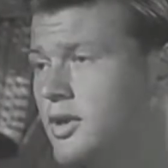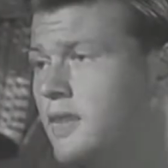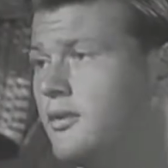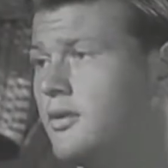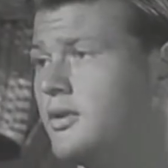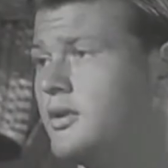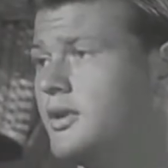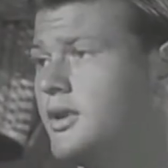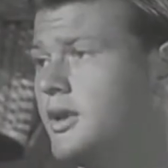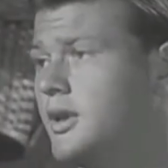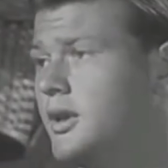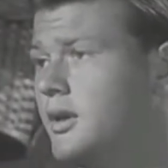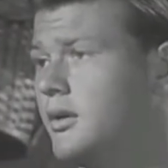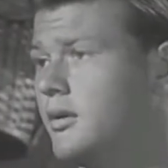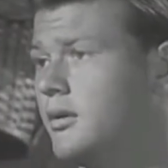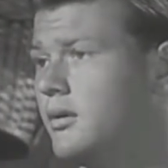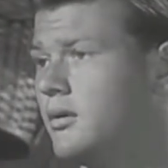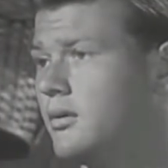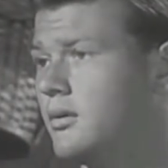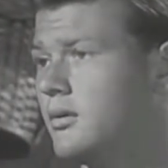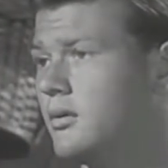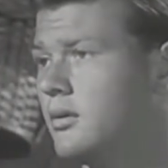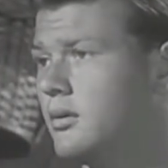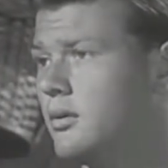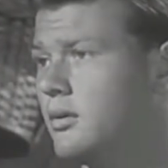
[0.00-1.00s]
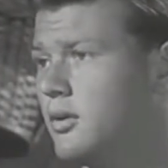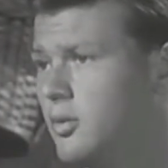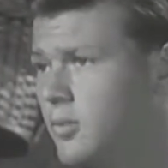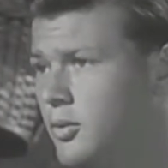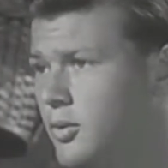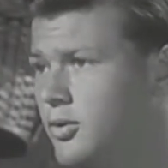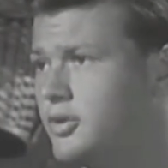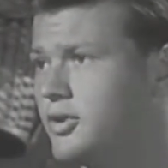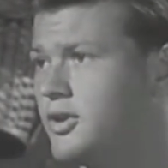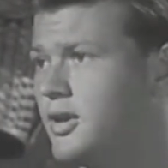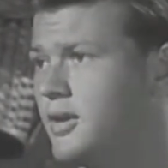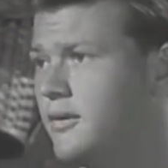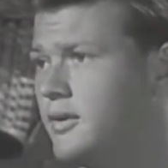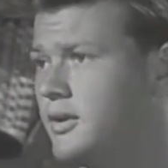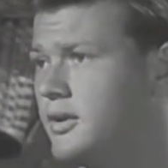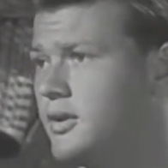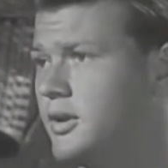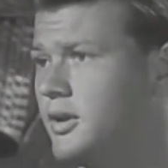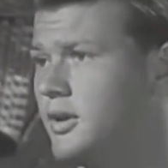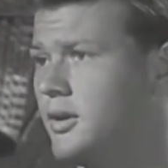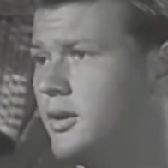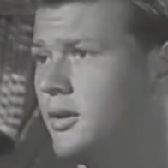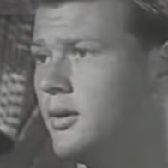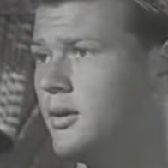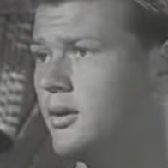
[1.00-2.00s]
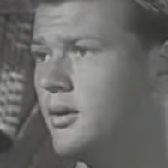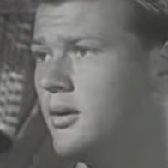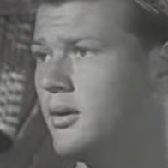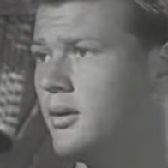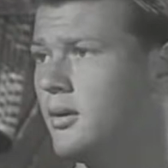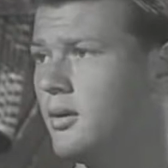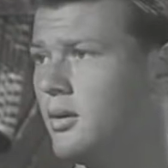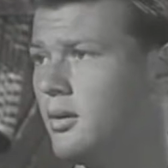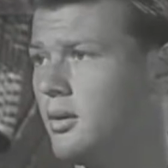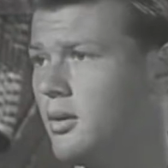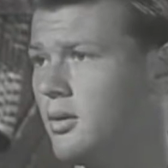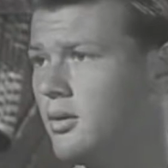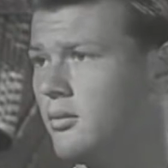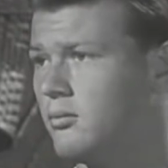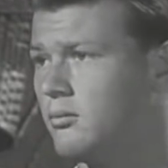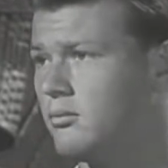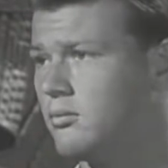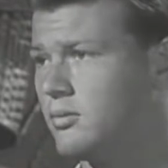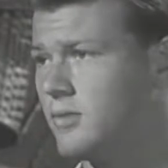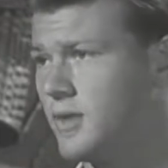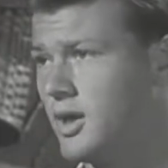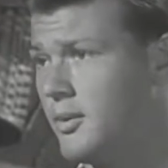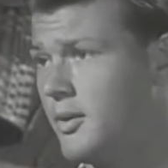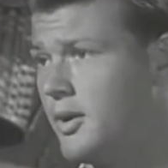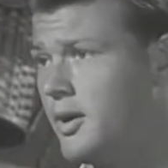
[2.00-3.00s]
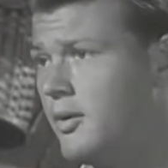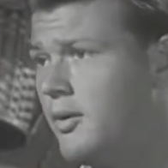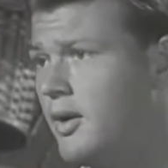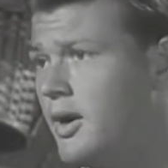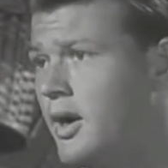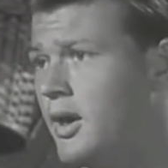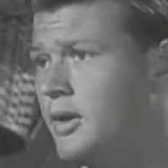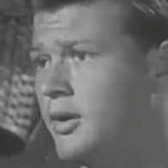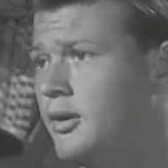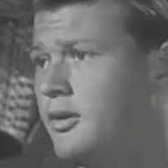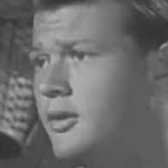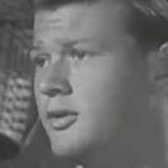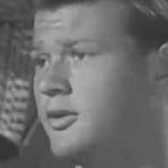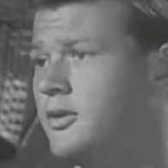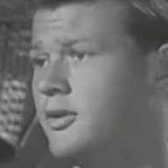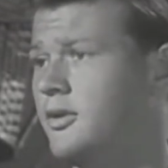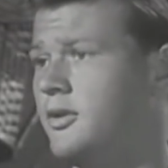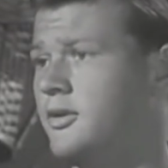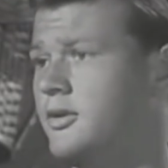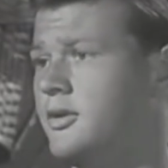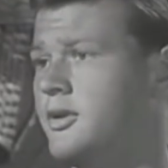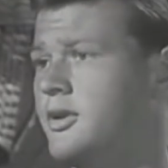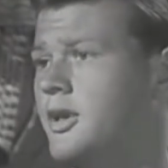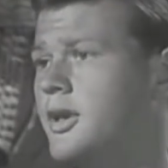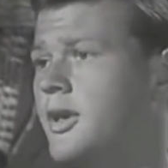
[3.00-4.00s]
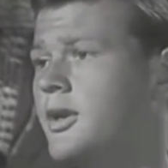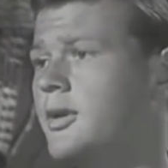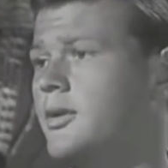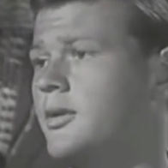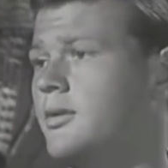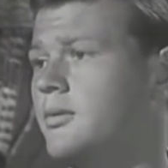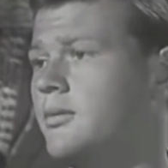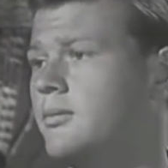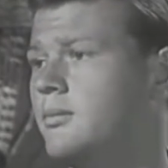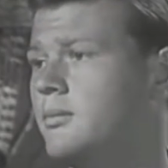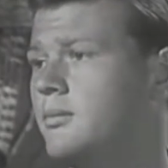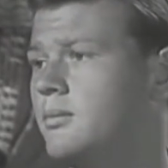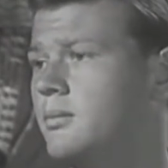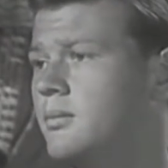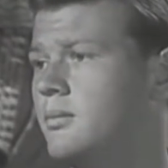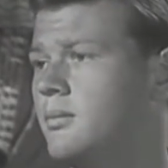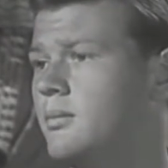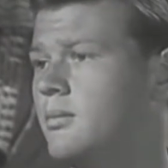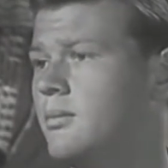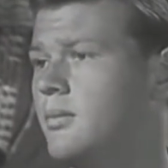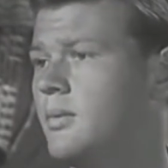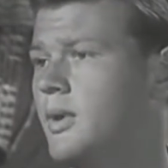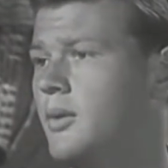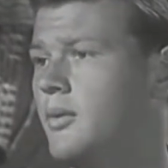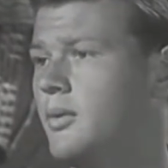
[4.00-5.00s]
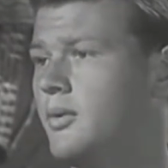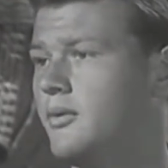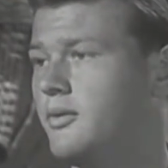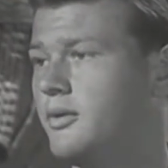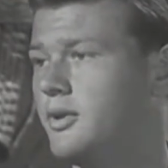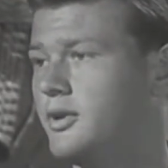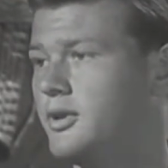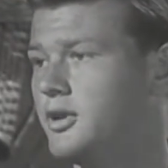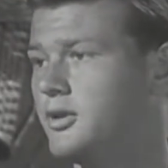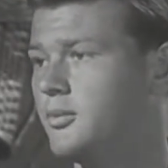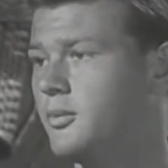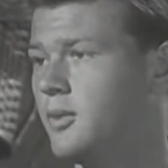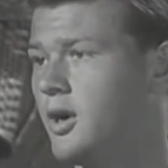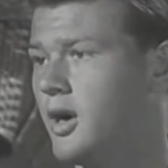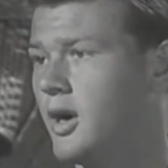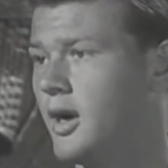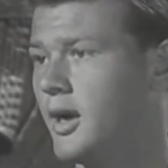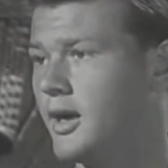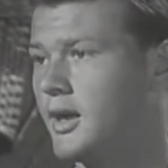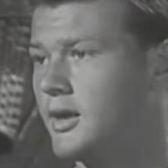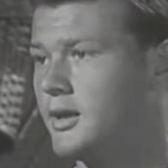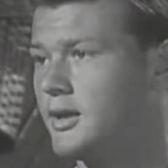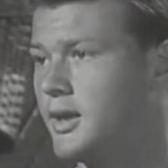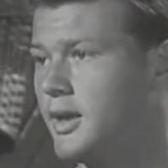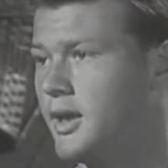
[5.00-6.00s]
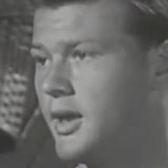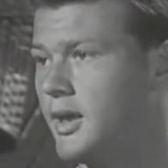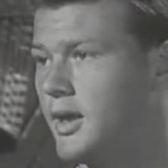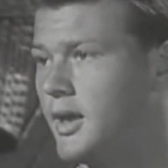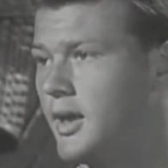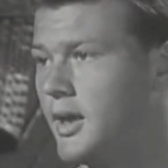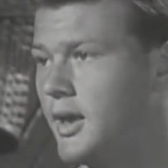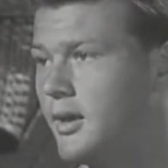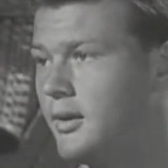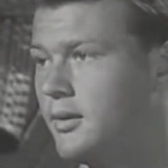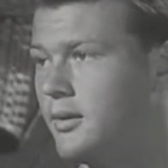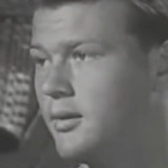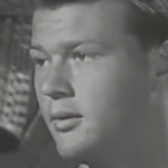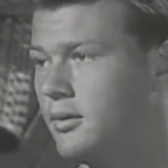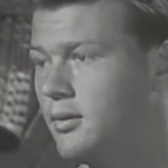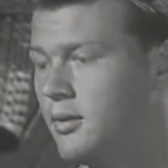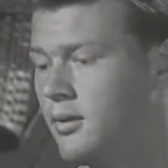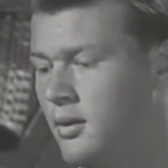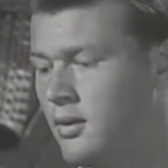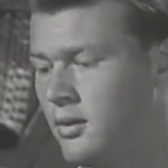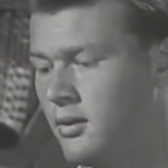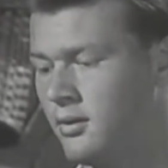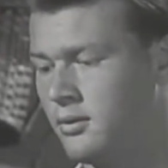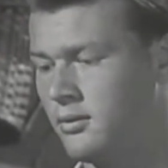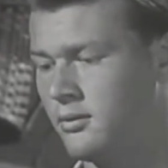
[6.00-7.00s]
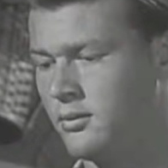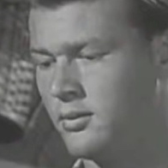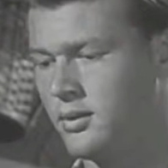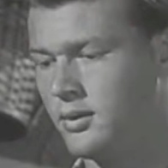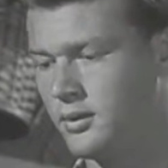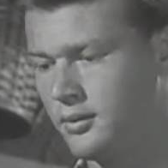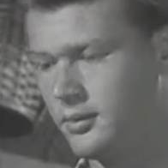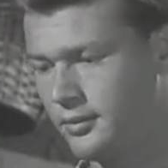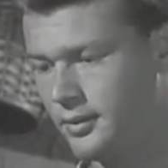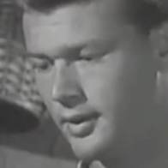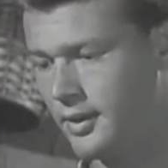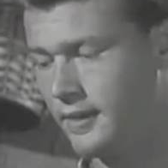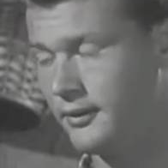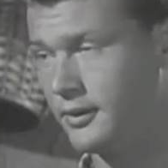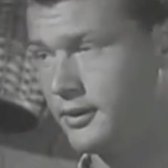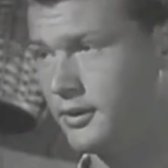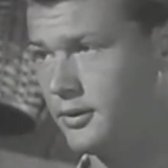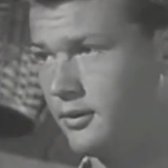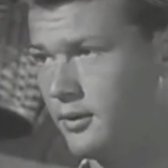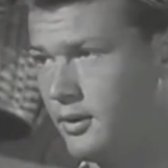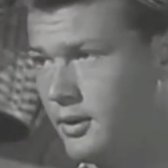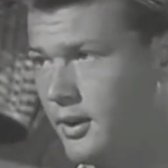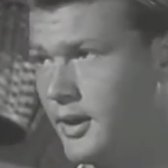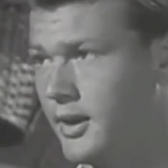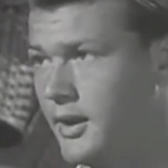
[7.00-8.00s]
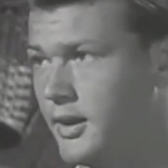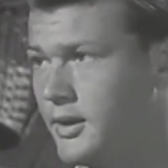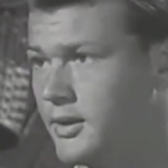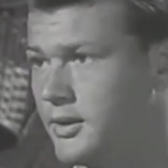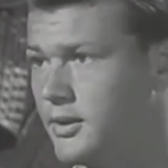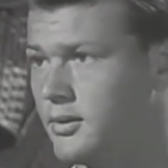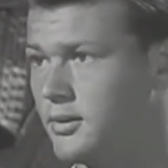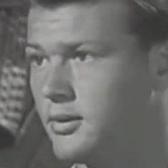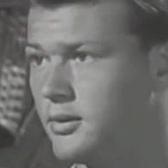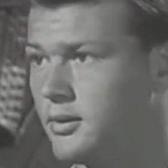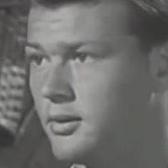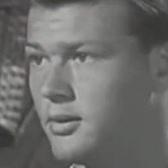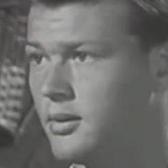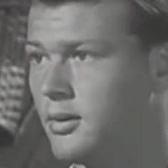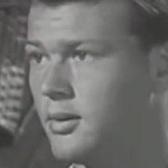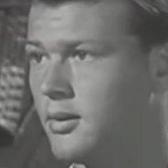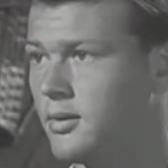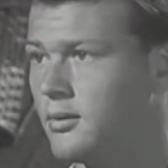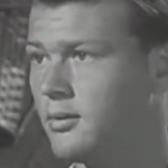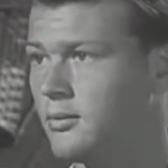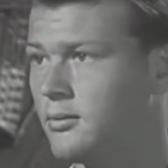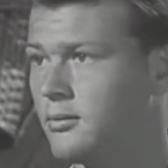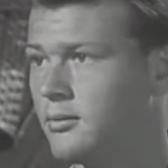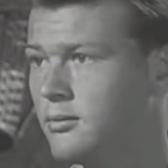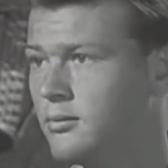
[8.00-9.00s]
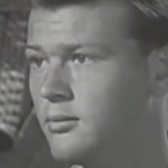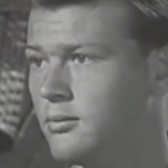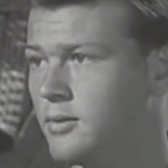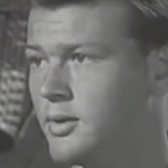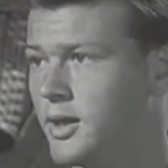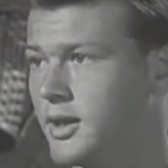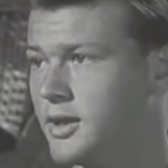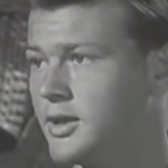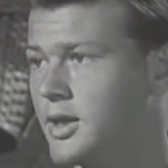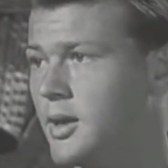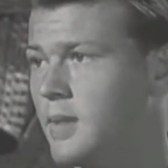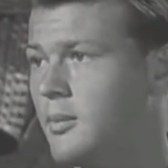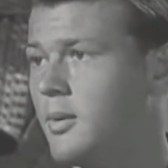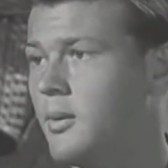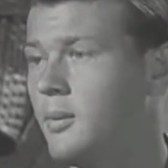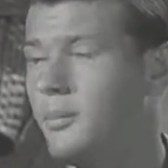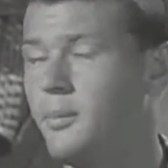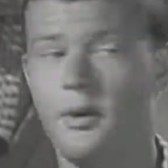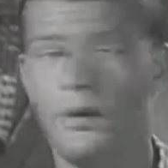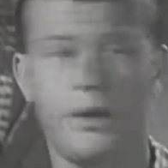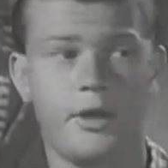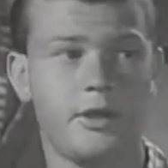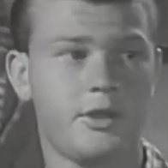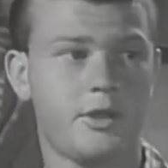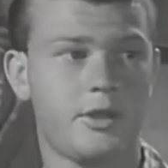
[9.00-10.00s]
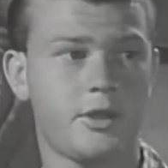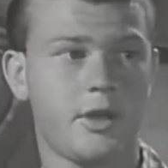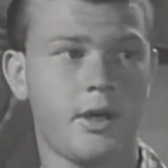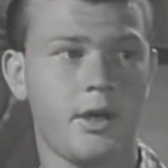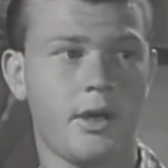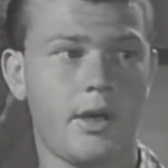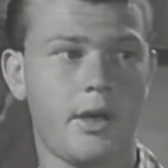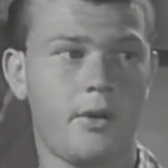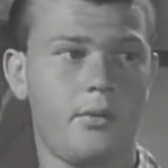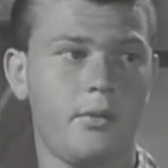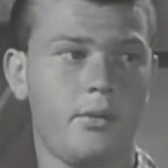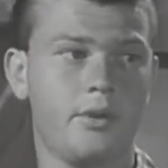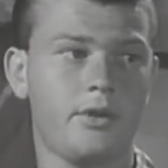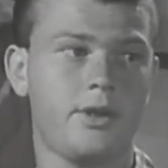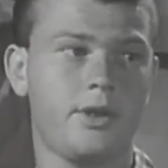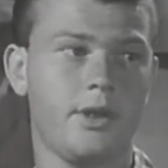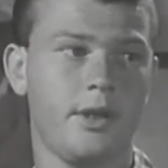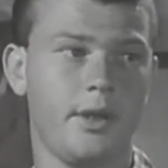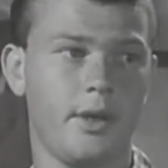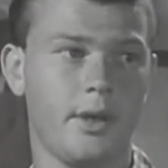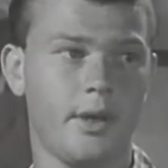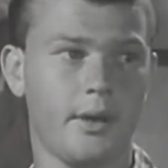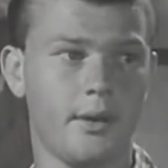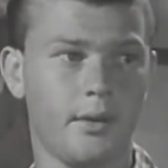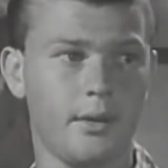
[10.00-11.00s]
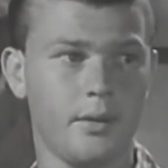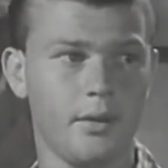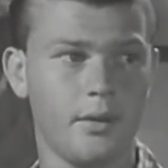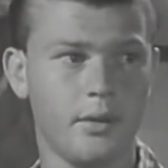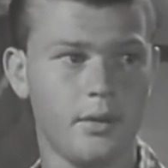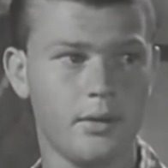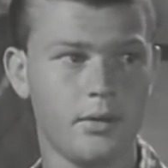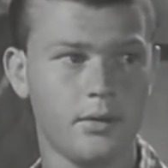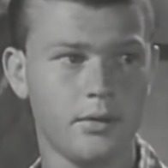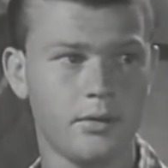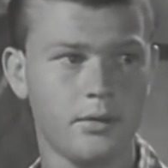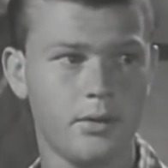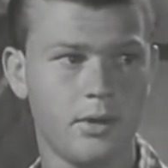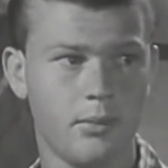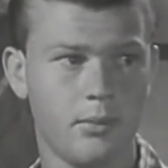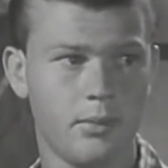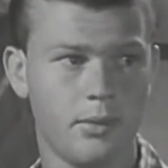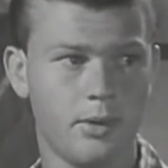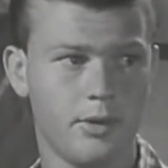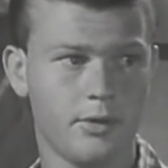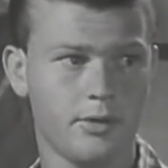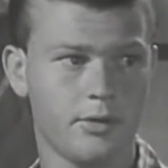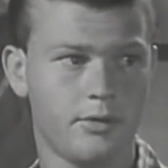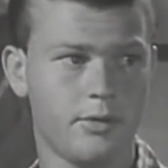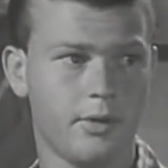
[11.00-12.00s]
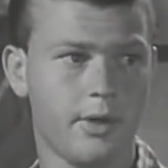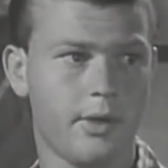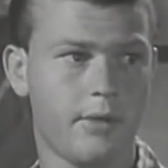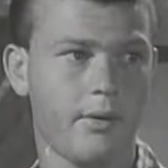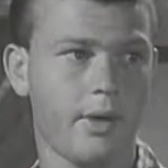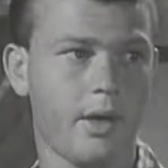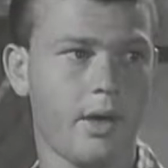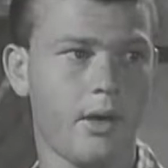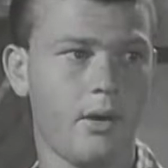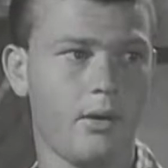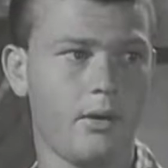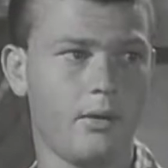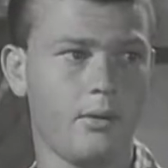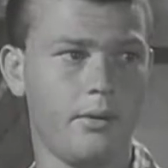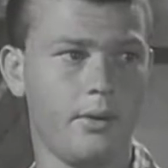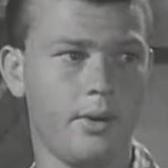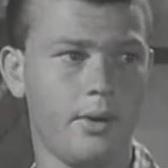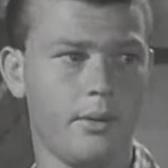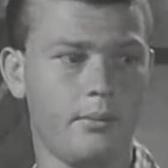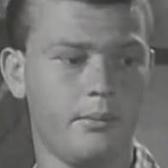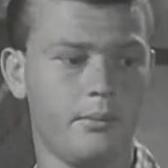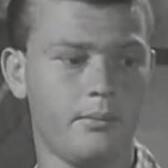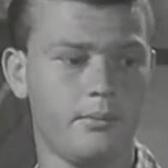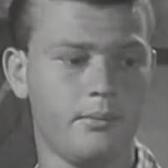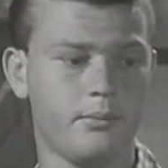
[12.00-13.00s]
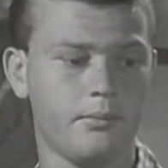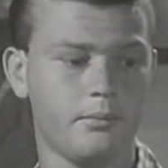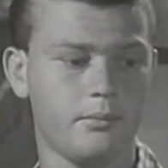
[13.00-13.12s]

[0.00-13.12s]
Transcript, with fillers: Seventeen. They're both seventeen. They've been around, though. There's no use kidding you. They weren't very smart, I can tell you that. None of us were, I guess. Next couple of parties, Charlie had whiskey there. Dumb girls drank right along with him.